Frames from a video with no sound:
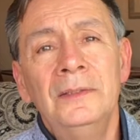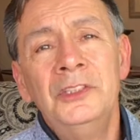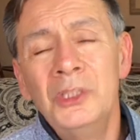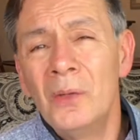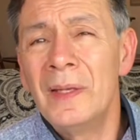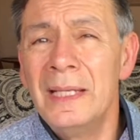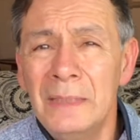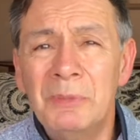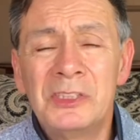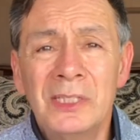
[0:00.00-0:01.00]
Did you know that
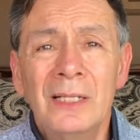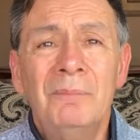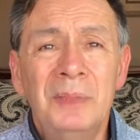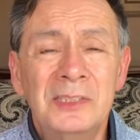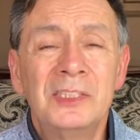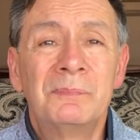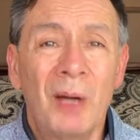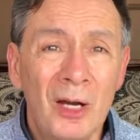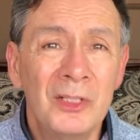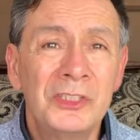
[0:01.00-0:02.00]
80% of business
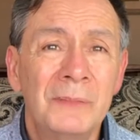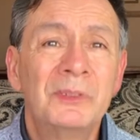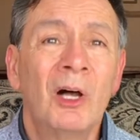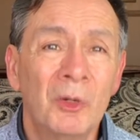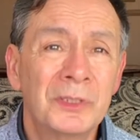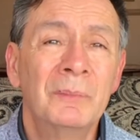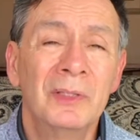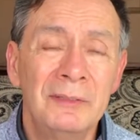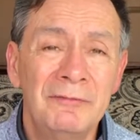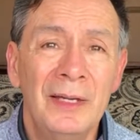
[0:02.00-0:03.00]
partnerships
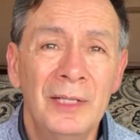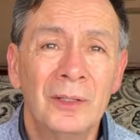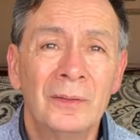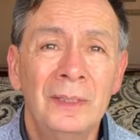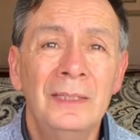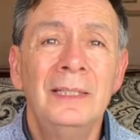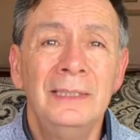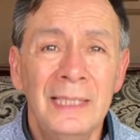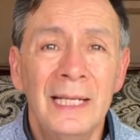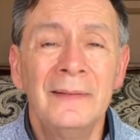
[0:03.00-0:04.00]
ultimately fail?
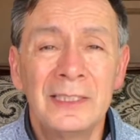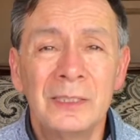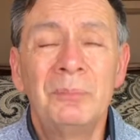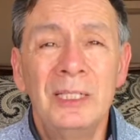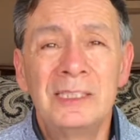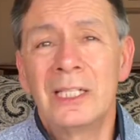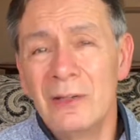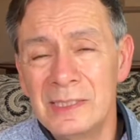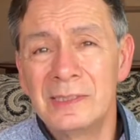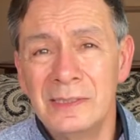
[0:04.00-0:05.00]
Yeah, that's a pretty
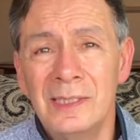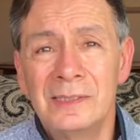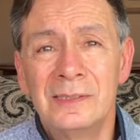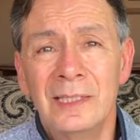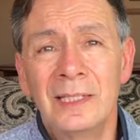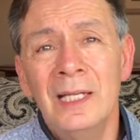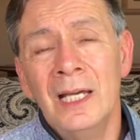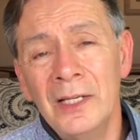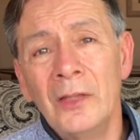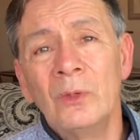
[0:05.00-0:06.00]
scary statistic.
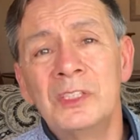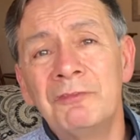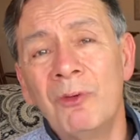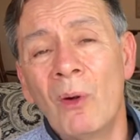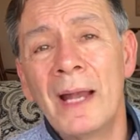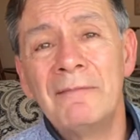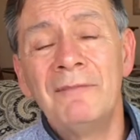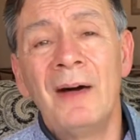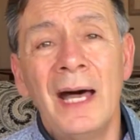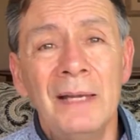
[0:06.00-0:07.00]
In other words, 4 out of
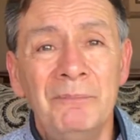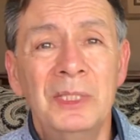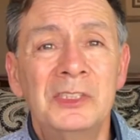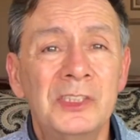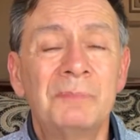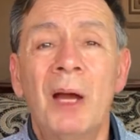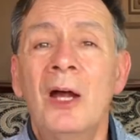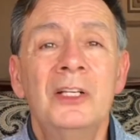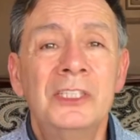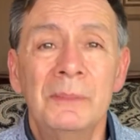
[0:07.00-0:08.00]
5 business
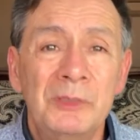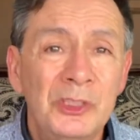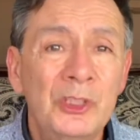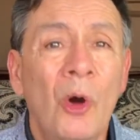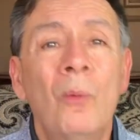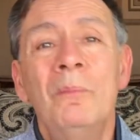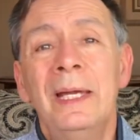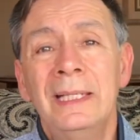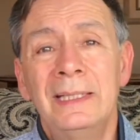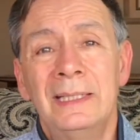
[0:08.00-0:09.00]
partnerships don't
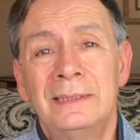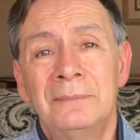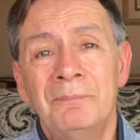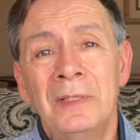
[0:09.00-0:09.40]
make it.